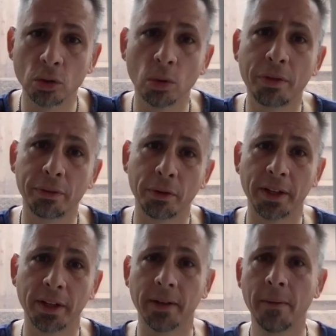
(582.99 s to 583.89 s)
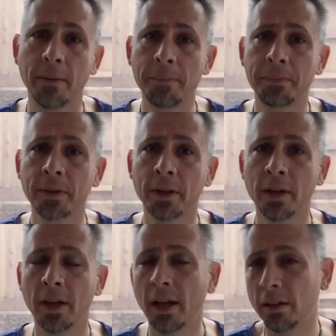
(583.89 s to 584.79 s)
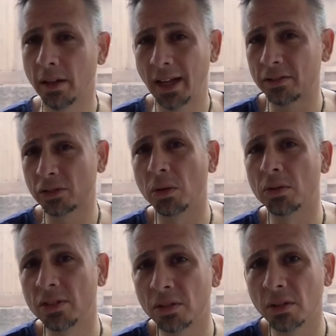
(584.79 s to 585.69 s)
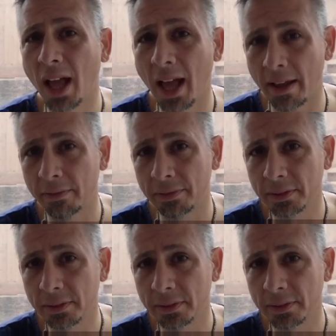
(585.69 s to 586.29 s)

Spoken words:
or 3 escorts in your life.